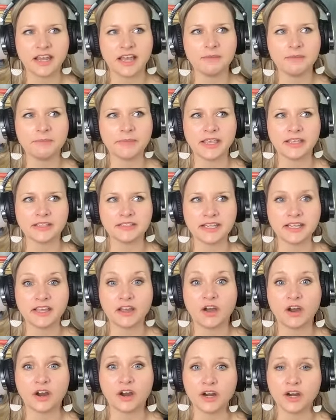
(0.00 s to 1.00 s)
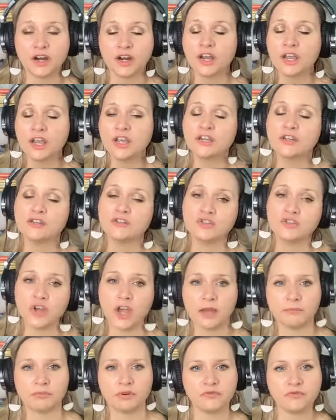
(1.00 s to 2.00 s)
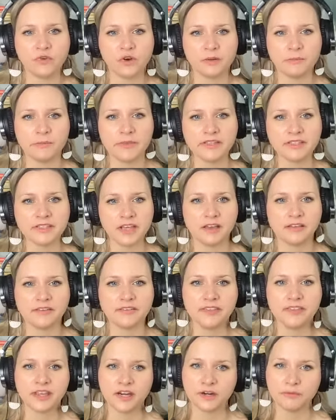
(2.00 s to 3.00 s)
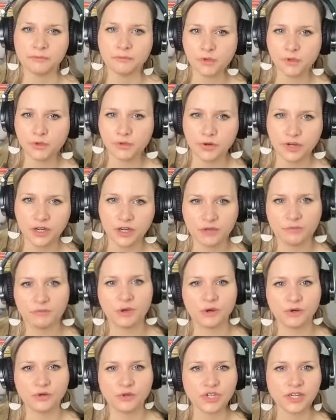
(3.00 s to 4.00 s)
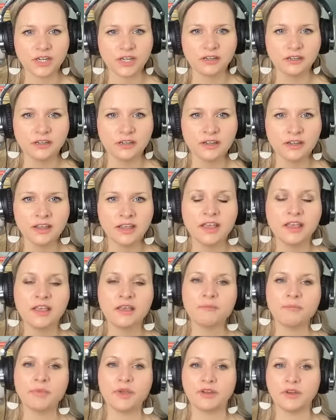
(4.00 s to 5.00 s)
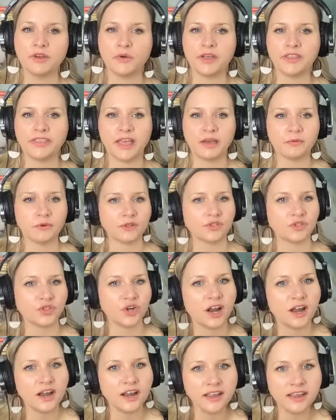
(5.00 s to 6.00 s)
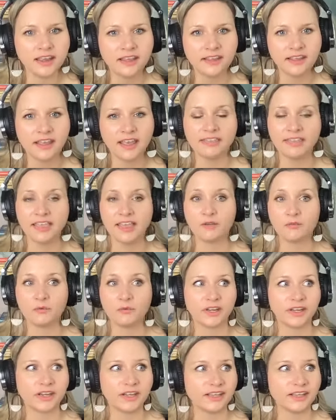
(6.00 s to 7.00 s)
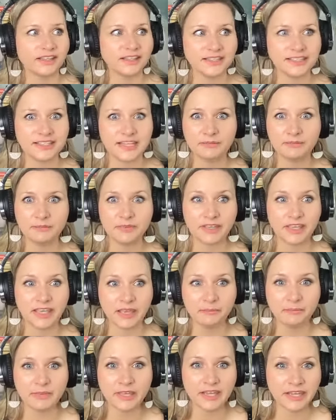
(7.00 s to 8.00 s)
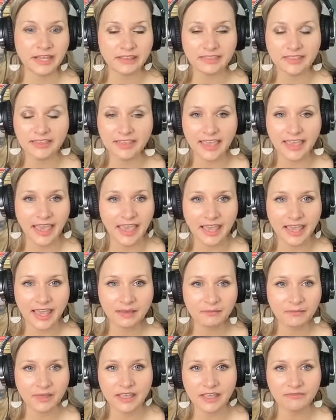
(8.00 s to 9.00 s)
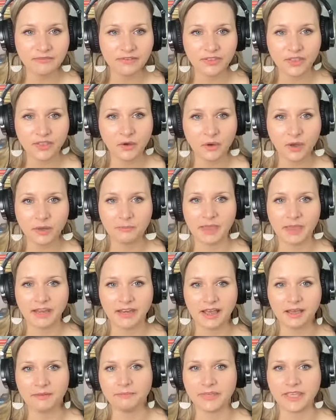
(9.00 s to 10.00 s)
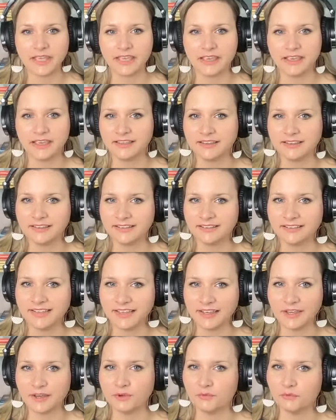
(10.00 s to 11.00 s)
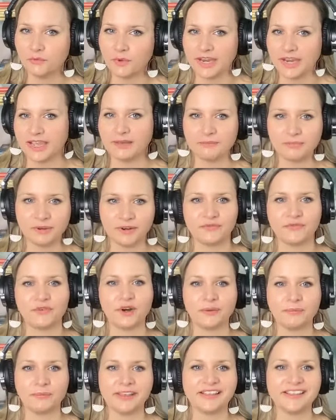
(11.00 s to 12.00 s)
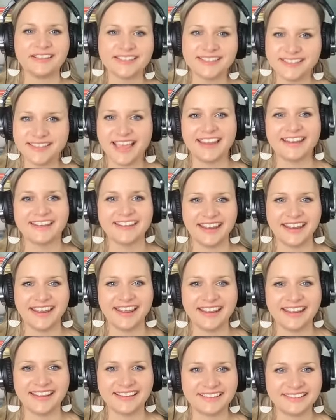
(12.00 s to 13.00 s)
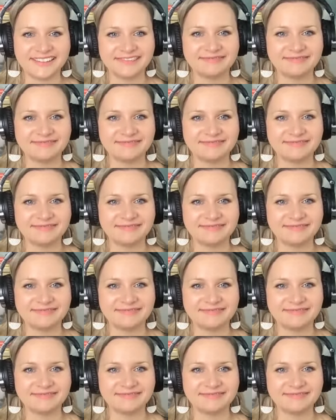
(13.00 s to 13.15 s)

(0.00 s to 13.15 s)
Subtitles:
not basing our job performance on their mood and emotion, but knowing that we're trying and that we're going to keep getting in the game, even though it may not be like a winning performance that day.